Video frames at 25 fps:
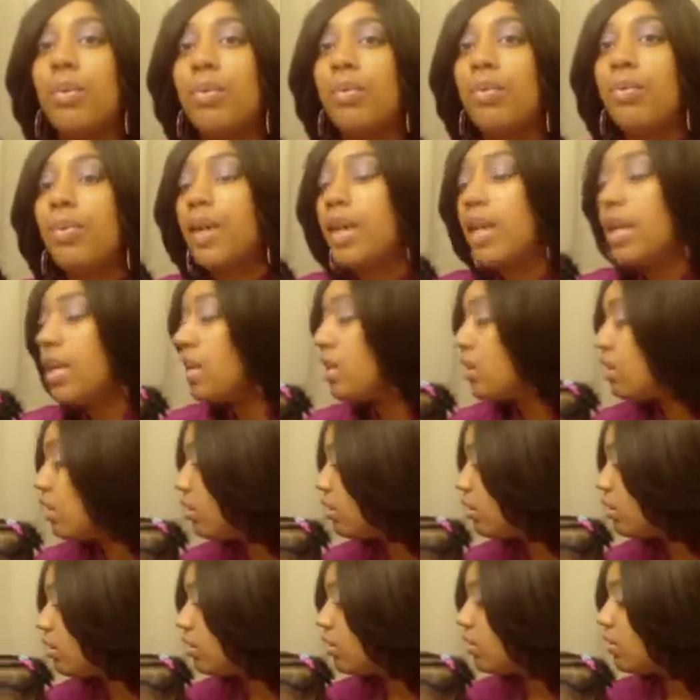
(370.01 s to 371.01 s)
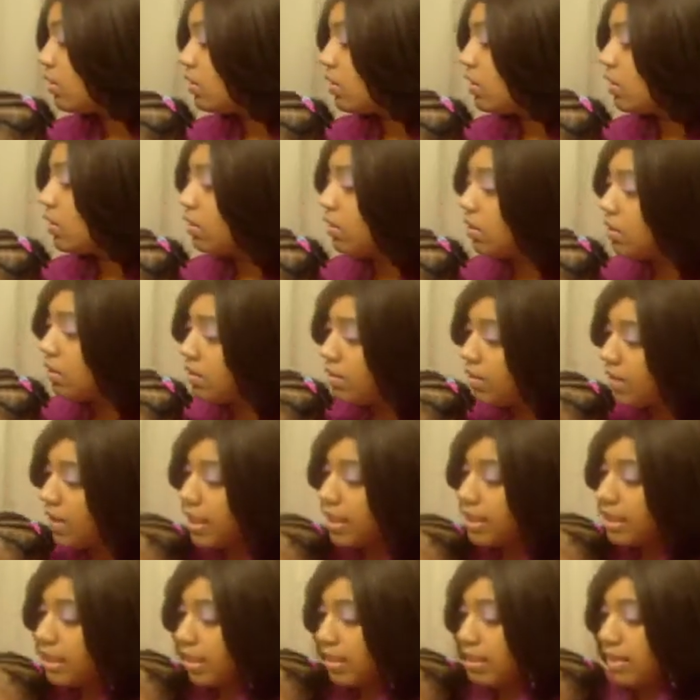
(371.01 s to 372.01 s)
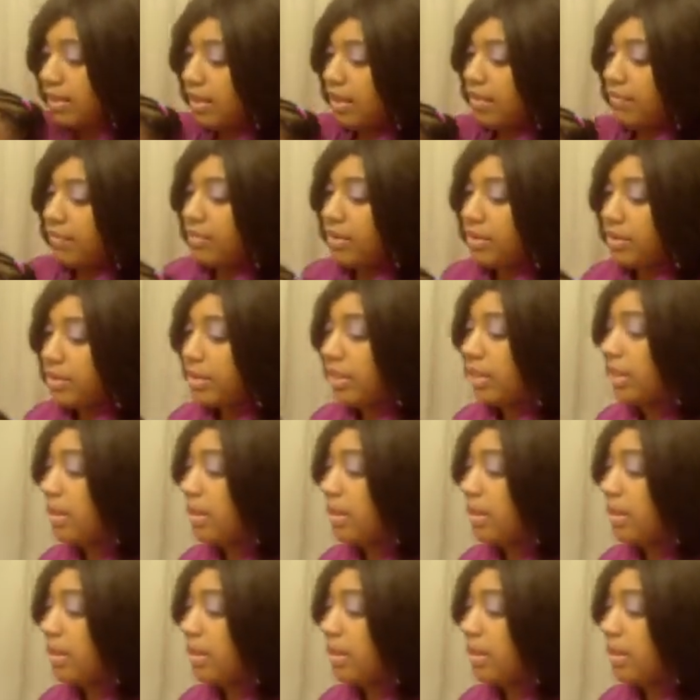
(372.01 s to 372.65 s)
When you have to get down for a